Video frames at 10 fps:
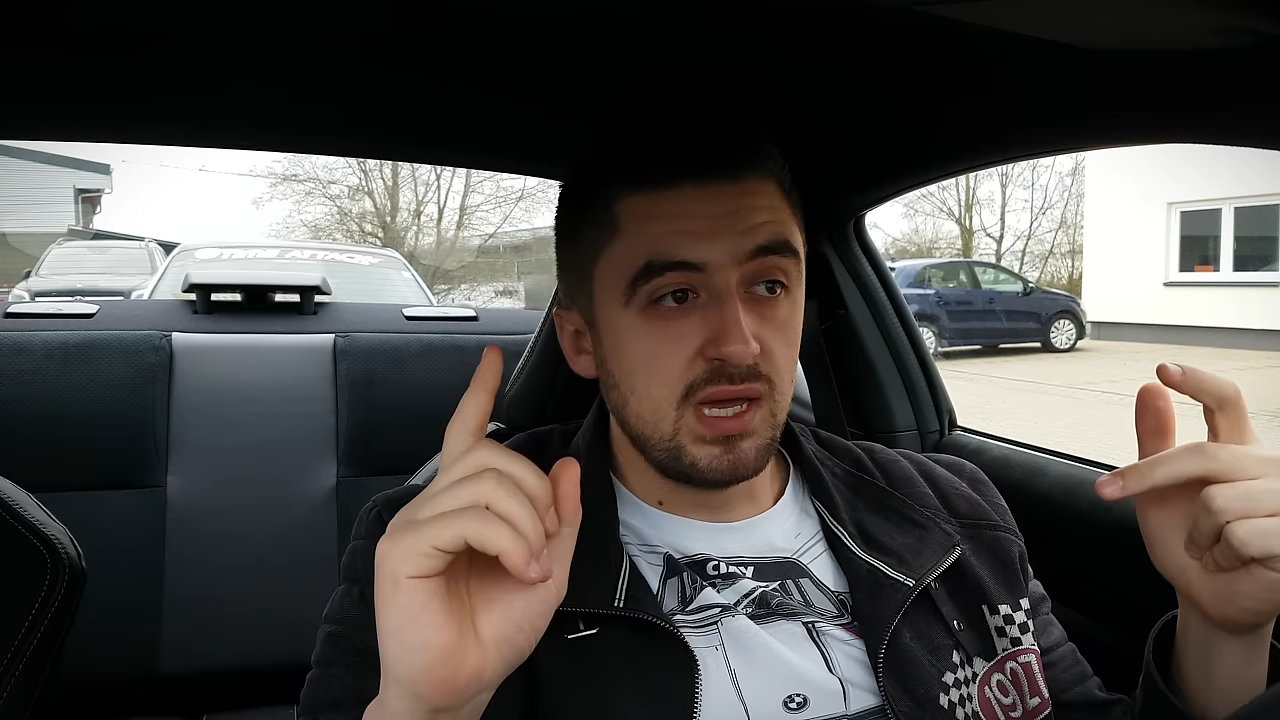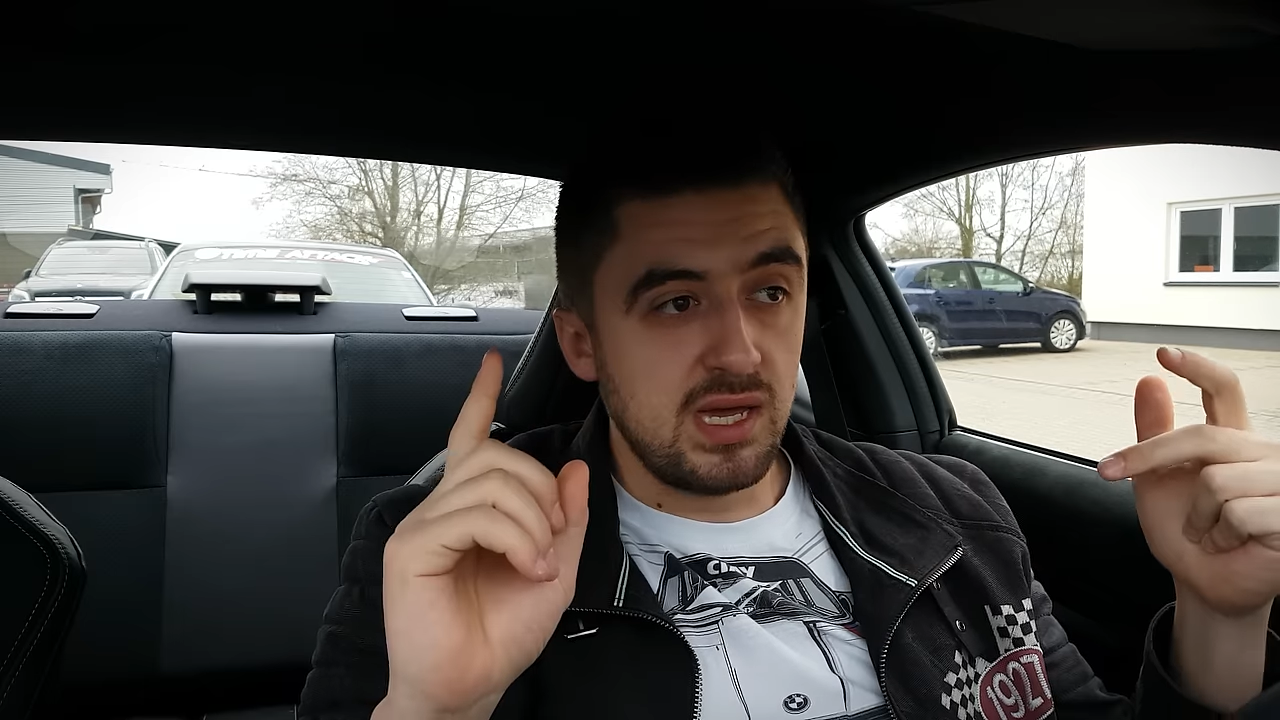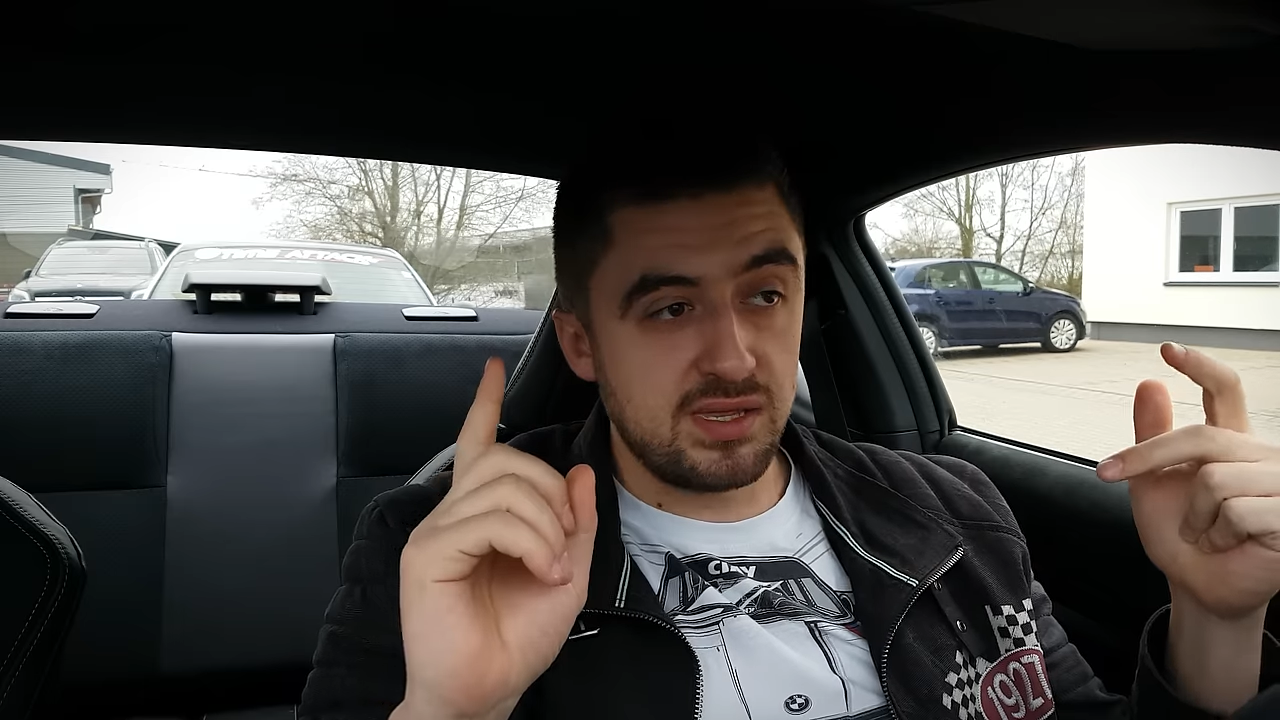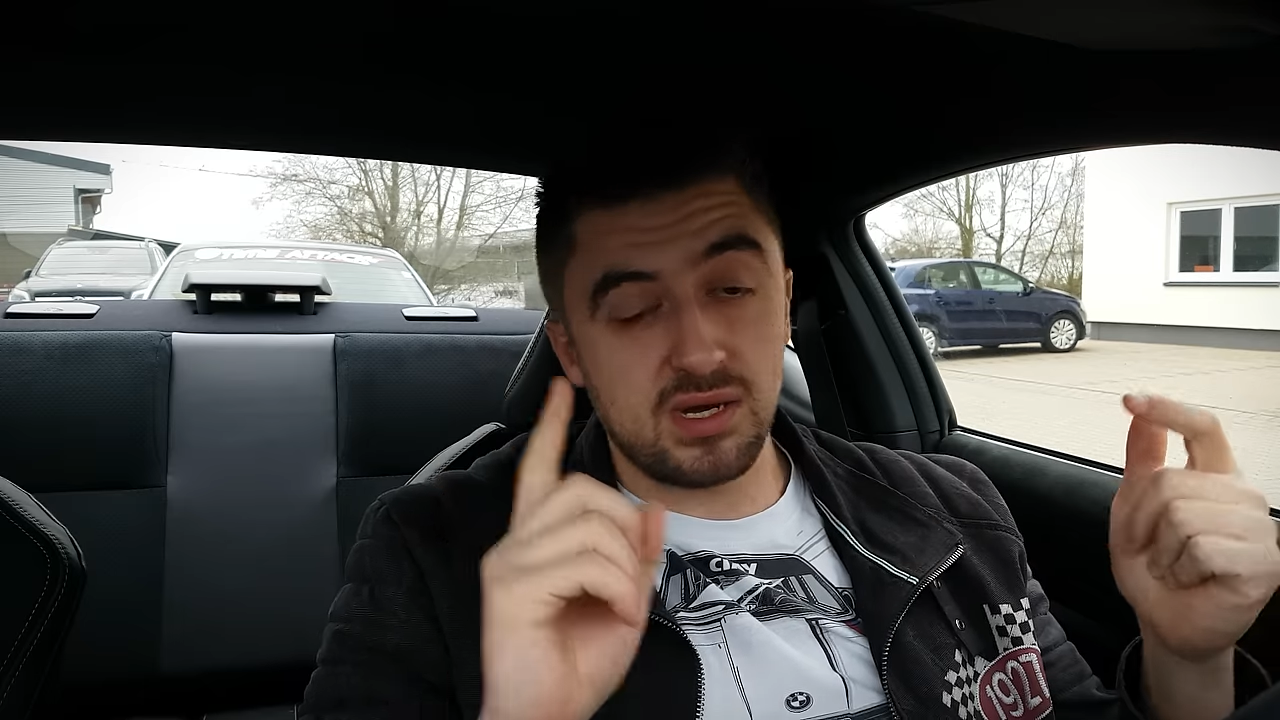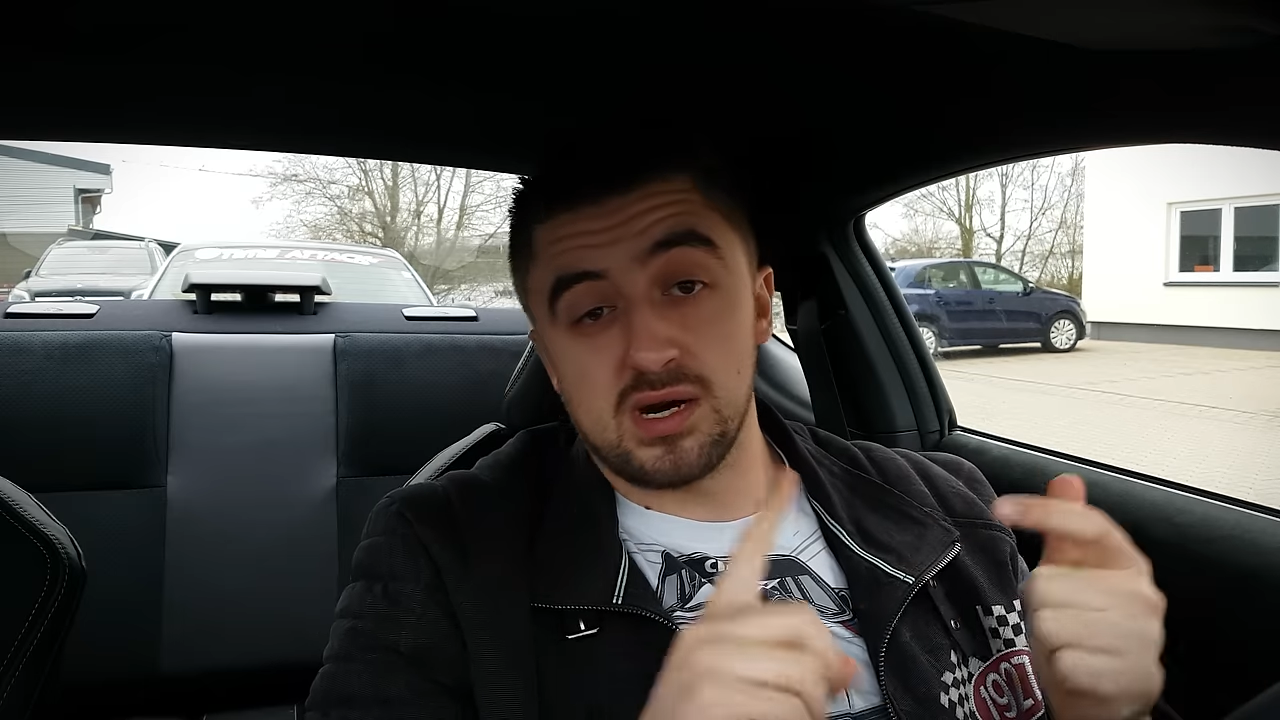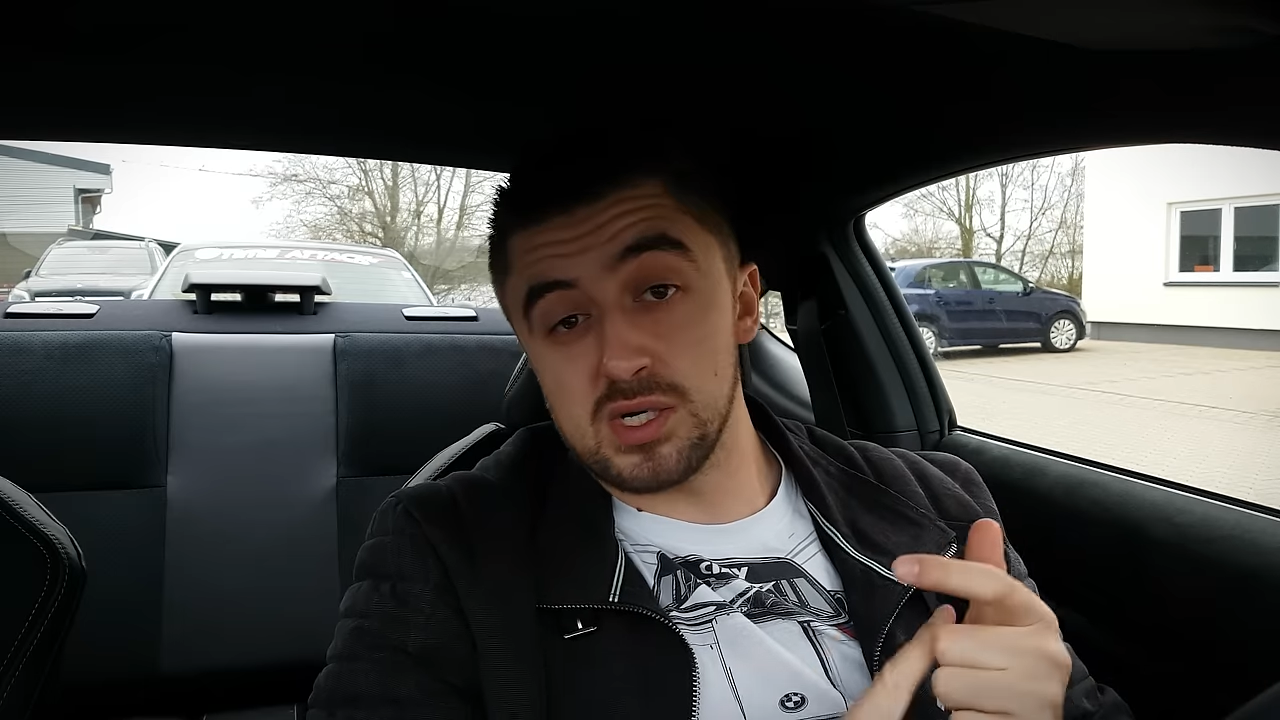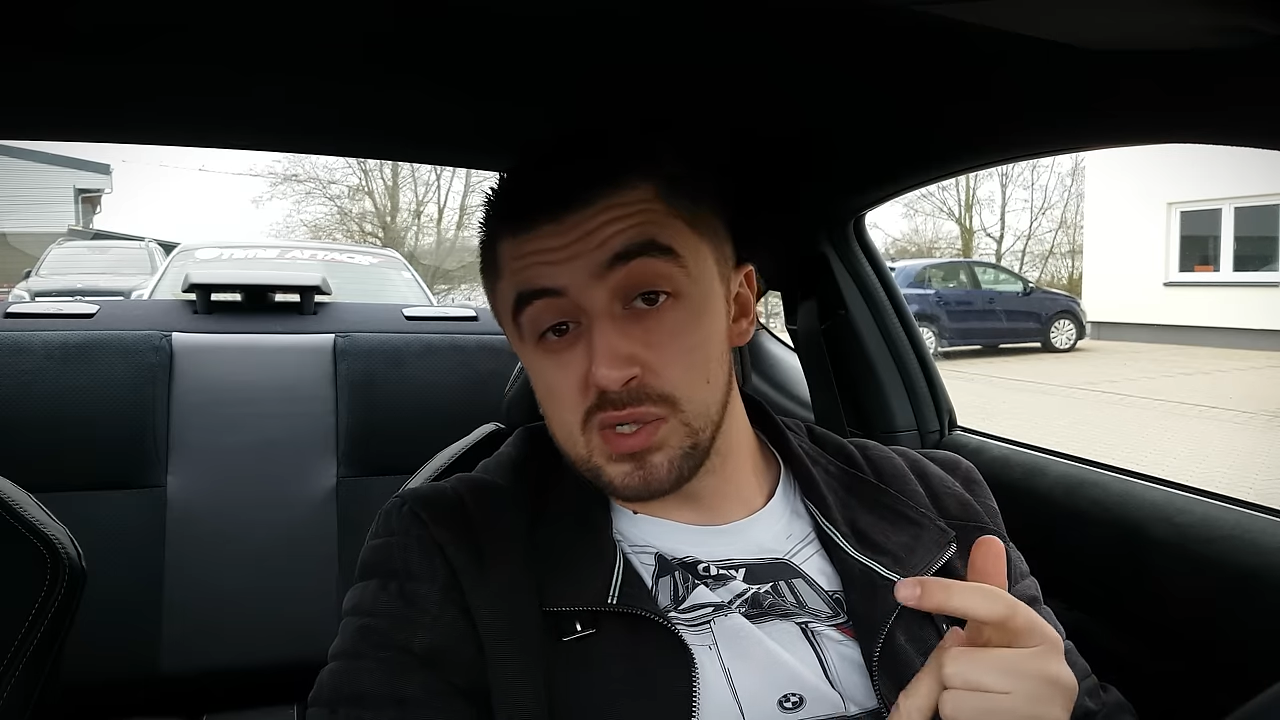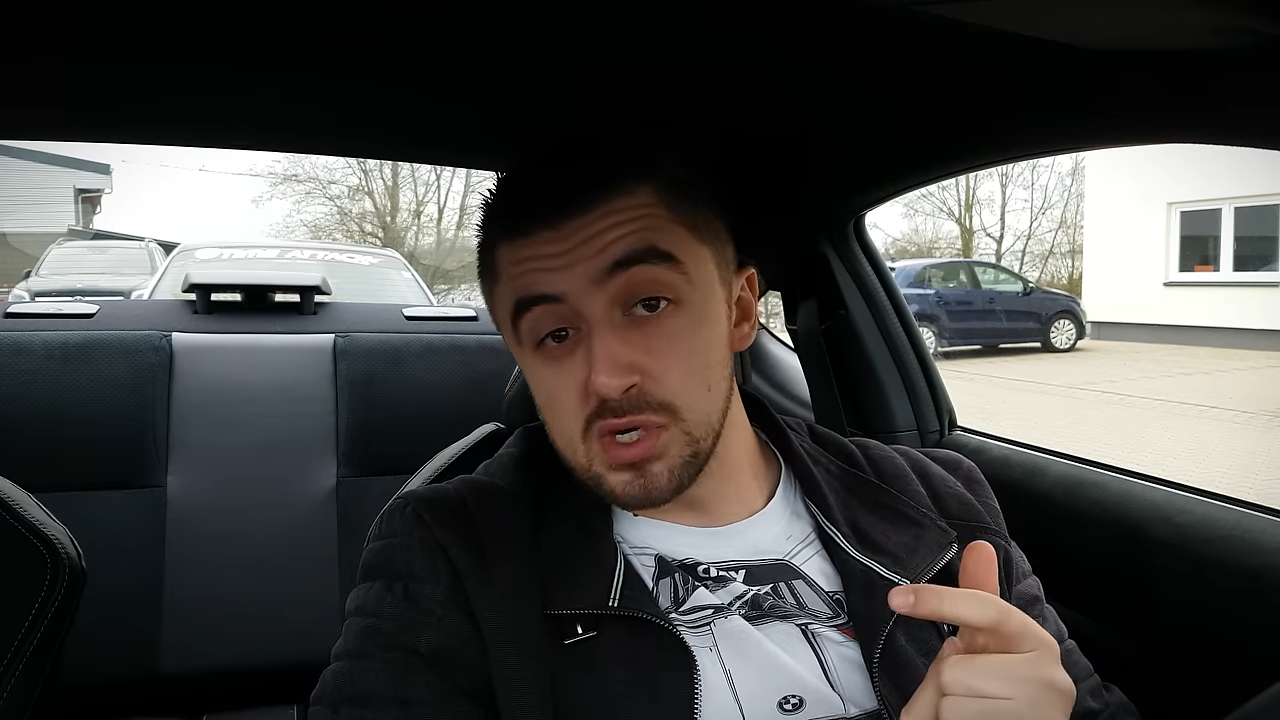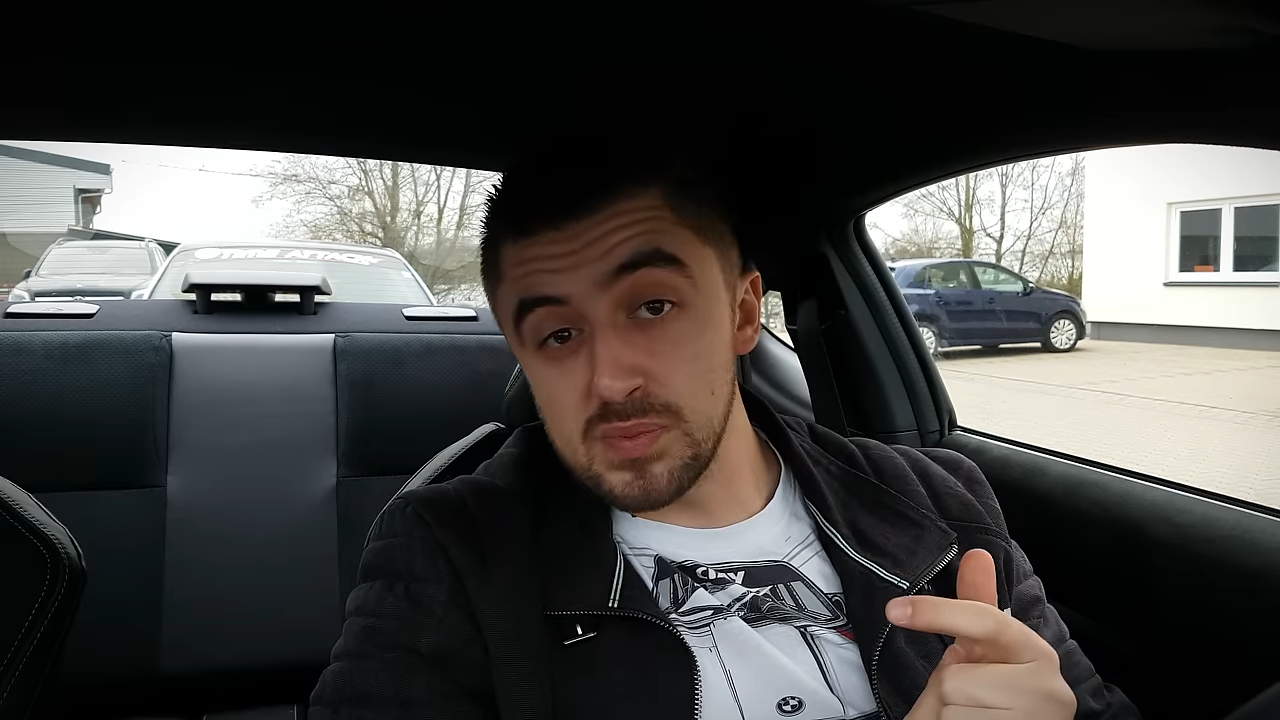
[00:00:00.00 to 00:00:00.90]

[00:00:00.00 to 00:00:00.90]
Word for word: and the car is too